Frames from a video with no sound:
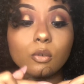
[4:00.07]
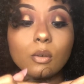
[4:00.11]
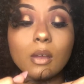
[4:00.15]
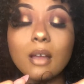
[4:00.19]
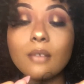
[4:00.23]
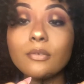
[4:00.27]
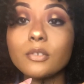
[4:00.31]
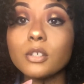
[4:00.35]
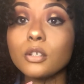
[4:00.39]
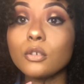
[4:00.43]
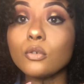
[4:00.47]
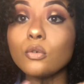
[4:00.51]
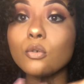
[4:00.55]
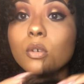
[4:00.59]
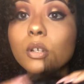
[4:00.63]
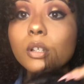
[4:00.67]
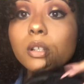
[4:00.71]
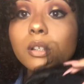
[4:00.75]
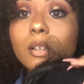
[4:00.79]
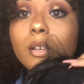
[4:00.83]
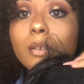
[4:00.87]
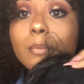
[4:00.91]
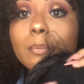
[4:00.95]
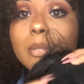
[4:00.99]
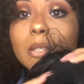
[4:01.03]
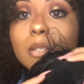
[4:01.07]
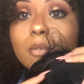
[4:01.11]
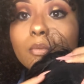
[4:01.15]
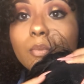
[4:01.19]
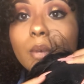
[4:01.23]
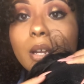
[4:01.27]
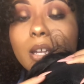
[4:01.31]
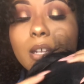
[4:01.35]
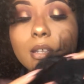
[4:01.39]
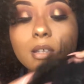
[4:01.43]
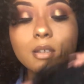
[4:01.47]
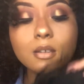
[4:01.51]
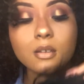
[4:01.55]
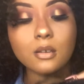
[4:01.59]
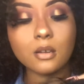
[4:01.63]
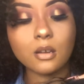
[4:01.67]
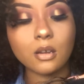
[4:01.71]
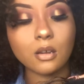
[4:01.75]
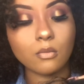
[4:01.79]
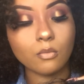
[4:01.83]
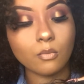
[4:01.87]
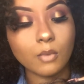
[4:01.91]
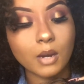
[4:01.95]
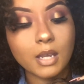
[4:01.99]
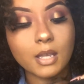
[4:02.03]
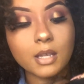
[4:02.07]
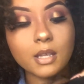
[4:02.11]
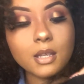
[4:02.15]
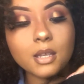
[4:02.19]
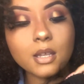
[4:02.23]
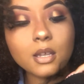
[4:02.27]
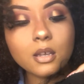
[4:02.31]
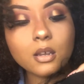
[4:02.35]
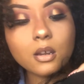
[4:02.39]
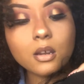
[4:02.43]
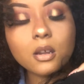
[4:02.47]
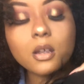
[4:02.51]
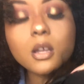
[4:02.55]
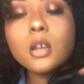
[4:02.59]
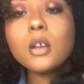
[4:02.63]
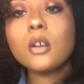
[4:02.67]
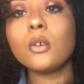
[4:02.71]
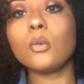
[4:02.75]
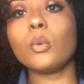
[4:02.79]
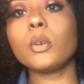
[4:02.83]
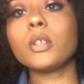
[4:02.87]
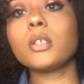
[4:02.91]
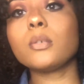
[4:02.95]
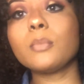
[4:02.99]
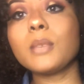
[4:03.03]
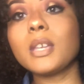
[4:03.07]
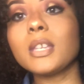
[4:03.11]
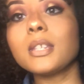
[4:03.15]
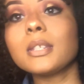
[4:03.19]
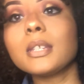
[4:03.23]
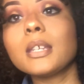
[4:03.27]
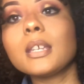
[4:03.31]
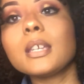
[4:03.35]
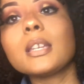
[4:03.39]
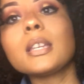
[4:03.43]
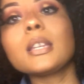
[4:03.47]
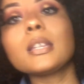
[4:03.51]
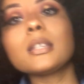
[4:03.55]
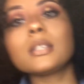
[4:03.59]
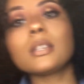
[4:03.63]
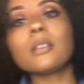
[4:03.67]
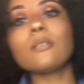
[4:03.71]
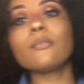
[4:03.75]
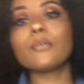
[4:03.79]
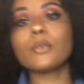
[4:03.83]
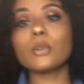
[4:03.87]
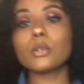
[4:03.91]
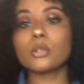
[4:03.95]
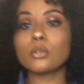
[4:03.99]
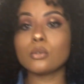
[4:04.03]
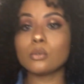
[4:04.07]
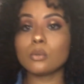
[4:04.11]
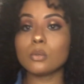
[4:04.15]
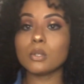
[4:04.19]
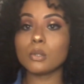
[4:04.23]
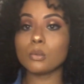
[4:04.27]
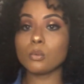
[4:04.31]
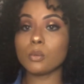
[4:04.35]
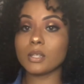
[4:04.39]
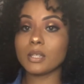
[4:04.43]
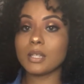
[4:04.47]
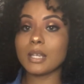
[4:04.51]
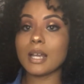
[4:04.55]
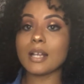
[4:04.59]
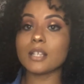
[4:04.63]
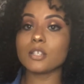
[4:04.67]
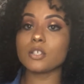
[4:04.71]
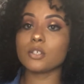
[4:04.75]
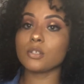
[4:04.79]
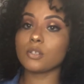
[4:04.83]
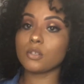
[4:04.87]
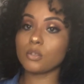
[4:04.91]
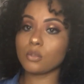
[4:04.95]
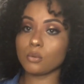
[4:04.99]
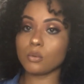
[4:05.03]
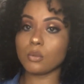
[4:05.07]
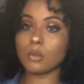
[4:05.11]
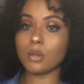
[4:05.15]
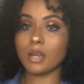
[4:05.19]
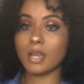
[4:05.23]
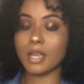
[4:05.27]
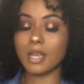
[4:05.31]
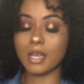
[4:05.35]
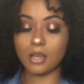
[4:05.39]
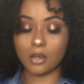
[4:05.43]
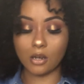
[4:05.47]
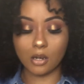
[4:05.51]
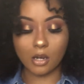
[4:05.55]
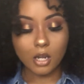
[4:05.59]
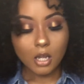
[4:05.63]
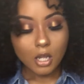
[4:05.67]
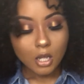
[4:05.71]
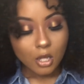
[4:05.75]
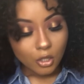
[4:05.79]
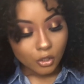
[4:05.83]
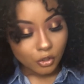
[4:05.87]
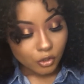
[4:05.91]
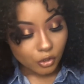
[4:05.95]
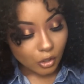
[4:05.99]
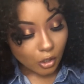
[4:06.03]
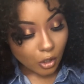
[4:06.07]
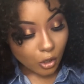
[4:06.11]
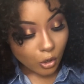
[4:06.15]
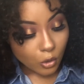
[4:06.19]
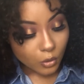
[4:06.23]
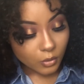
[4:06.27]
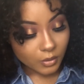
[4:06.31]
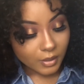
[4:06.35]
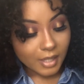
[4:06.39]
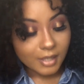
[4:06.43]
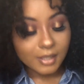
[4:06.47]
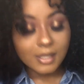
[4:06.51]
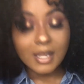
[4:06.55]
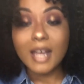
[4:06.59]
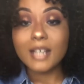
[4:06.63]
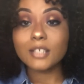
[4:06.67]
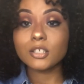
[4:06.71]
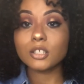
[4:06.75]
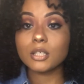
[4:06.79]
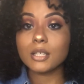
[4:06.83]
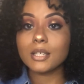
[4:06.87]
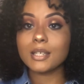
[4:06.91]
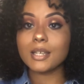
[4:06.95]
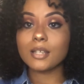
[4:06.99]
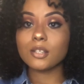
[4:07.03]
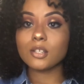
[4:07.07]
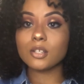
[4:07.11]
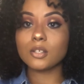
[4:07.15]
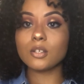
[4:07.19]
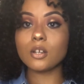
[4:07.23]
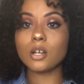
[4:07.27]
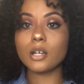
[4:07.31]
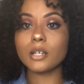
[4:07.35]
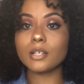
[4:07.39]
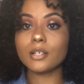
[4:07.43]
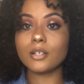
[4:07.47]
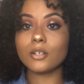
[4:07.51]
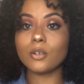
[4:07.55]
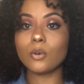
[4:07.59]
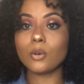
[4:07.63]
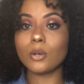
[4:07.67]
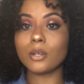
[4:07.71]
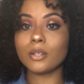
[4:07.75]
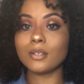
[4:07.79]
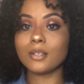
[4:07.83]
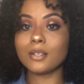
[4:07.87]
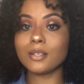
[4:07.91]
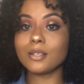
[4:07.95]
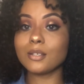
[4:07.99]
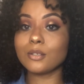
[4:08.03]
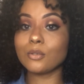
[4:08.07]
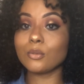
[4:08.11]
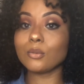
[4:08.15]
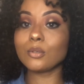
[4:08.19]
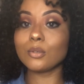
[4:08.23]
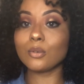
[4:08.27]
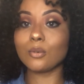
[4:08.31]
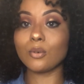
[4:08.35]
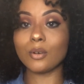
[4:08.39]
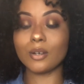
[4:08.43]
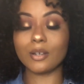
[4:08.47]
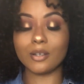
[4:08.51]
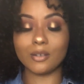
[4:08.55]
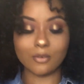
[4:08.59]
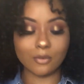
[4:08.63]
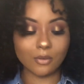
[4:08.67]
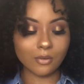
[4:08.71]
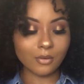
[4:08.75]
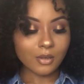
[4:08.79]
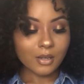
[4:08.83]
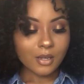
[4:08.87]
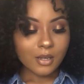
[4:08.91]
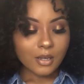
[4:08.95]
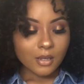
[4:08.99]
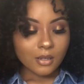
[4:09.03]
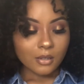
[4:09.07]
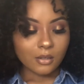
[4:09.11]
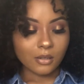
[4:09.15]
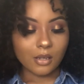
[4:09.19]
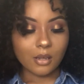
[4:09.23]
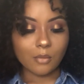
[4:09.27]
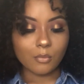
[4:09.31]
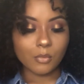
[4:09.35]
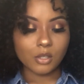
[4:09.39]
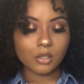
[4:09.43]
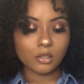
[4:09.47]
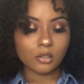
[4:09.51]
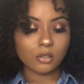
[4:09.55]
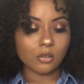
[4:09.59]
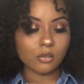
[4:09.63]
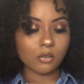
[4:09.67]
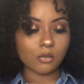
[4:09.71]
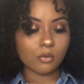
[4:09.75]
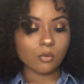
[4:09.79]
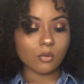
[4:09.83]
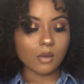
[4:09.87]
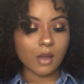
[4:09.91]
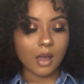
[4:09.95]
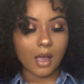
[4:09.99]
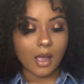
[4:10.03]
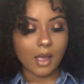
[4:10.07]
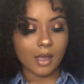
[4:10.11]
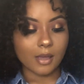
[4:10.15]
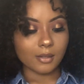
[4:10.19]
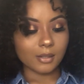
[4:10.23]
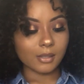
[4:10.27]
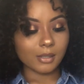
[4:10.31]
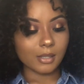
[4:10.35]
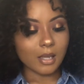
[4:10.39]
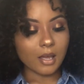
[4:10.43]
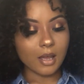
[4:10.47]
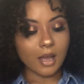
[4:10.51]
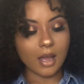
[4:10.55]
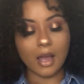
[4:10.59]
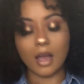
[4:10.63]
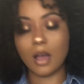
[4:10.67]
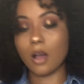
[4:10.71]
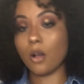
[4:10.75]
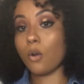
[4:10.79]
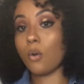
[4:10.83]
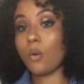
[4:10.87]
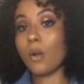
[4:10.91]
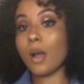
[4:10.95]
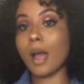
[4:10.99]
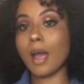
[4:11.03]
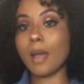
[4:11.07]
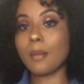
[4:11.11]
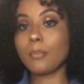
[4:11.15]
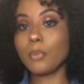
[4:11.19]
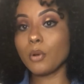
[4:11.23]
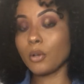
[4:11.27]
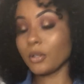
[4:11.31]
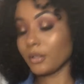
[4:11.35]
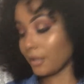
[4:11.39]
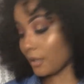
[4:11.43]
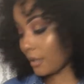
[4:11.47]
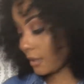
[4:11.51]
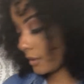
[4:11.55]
you have two clips right here and right here, which makes it easy for you to attach it to your hair. So let's actually get started on this tutorial. Let me show you guys how I put